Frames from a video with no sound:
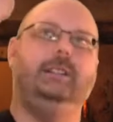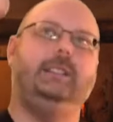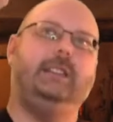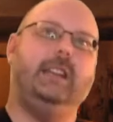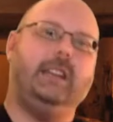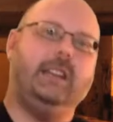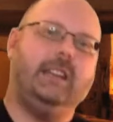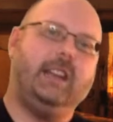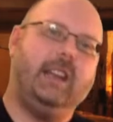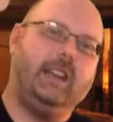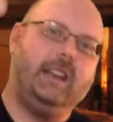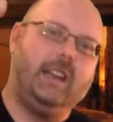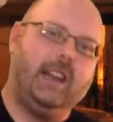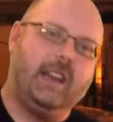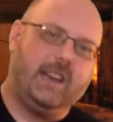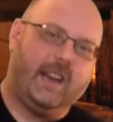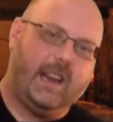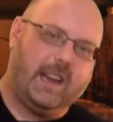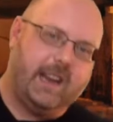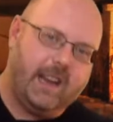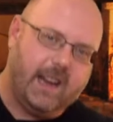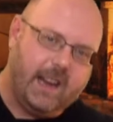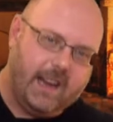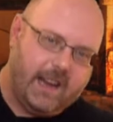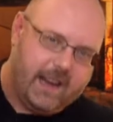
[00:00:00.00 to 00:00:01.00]
Ding, ding, ding,
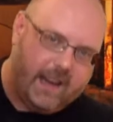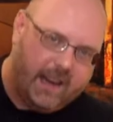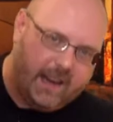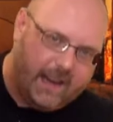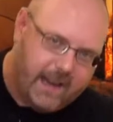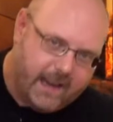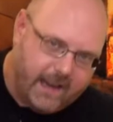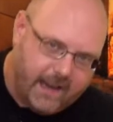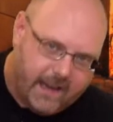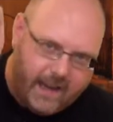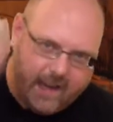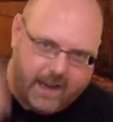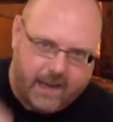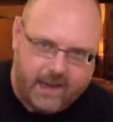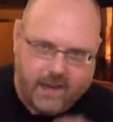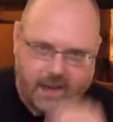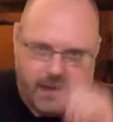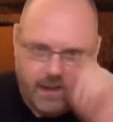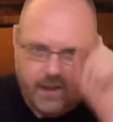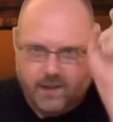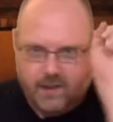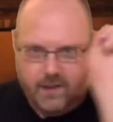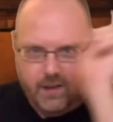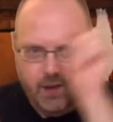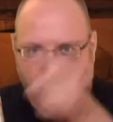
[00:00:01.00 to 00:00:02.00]
ding, ding, ding, ding, ding.
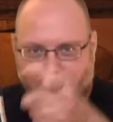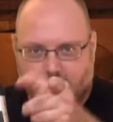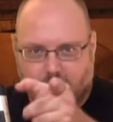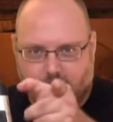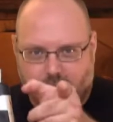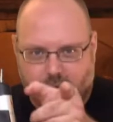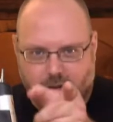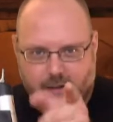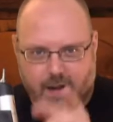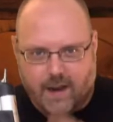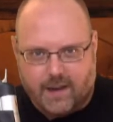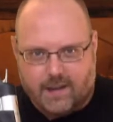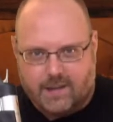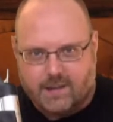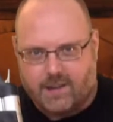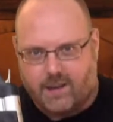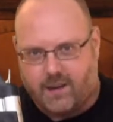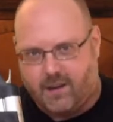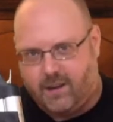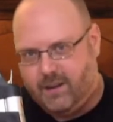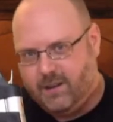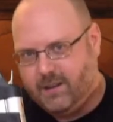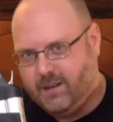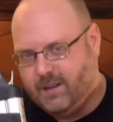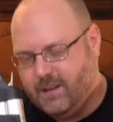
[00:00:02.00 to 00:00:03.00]
You are correct,
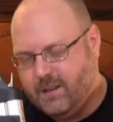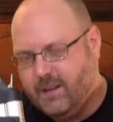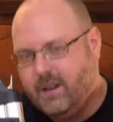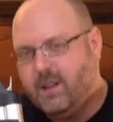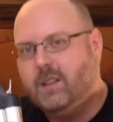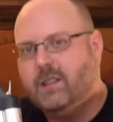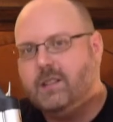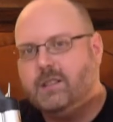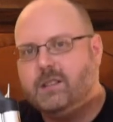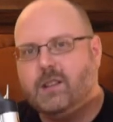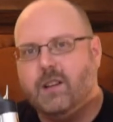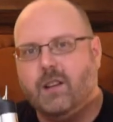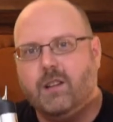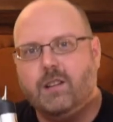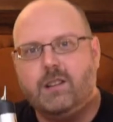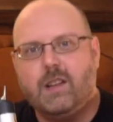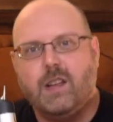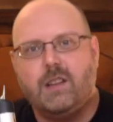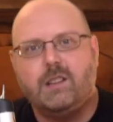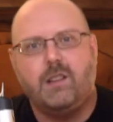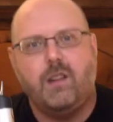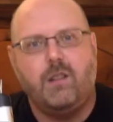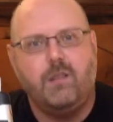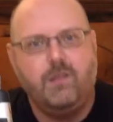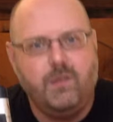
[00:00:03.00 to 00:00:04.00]
sir. So it
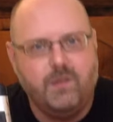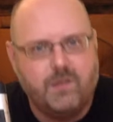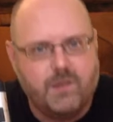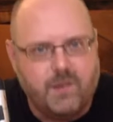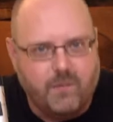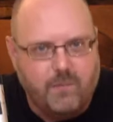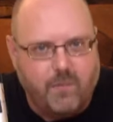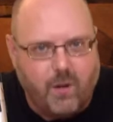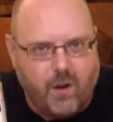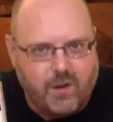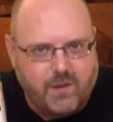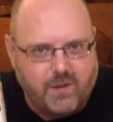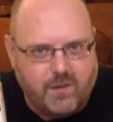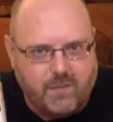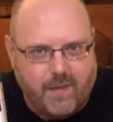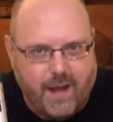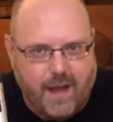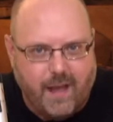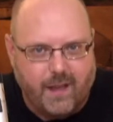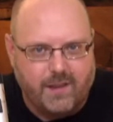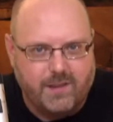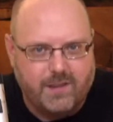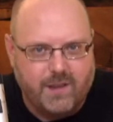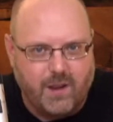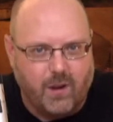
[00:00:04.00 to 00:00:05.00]
does go through some partial
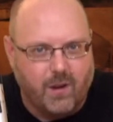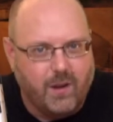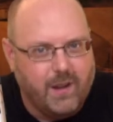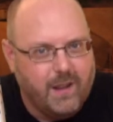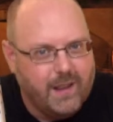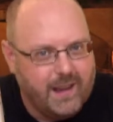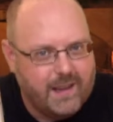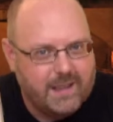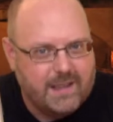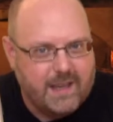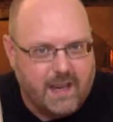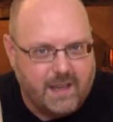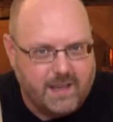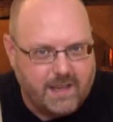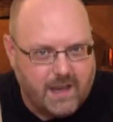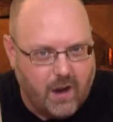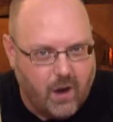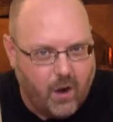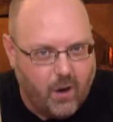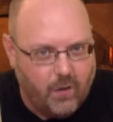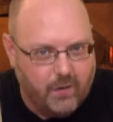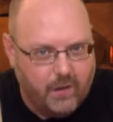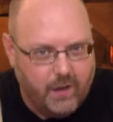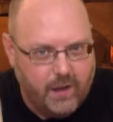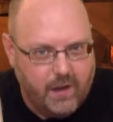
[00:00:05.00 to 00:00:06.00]
malice. So like I said, it's
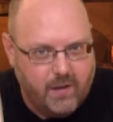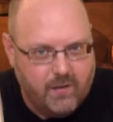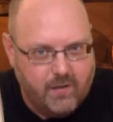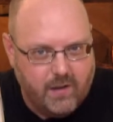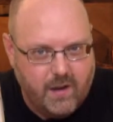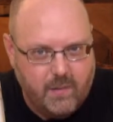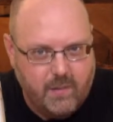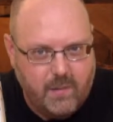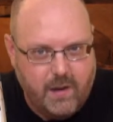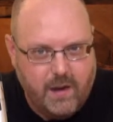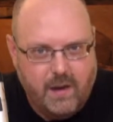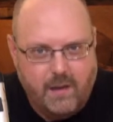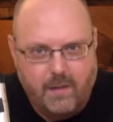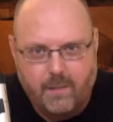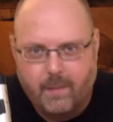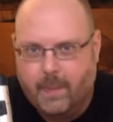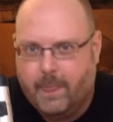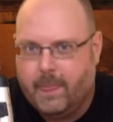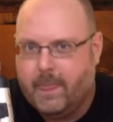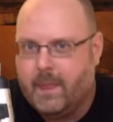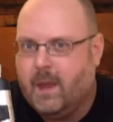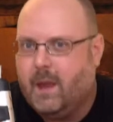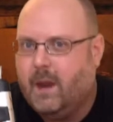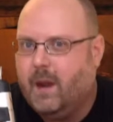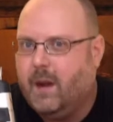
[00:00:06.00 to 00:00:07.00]
not overly creamy,
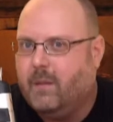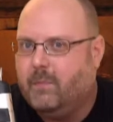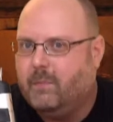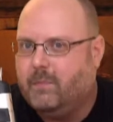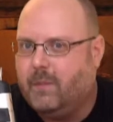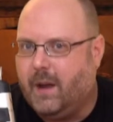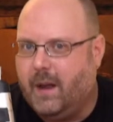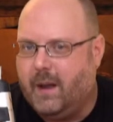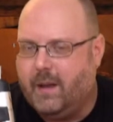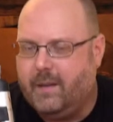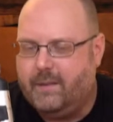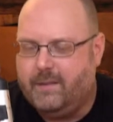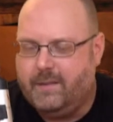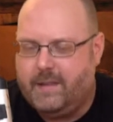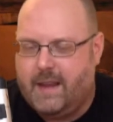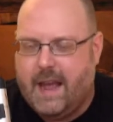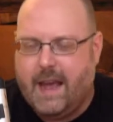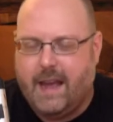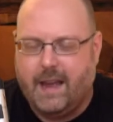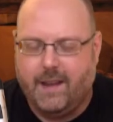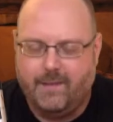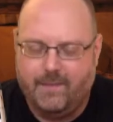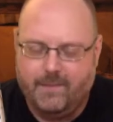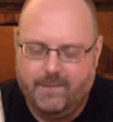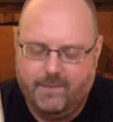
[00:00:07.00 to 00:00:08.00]
but
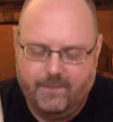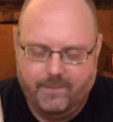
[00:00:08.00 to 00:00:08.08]
yeah.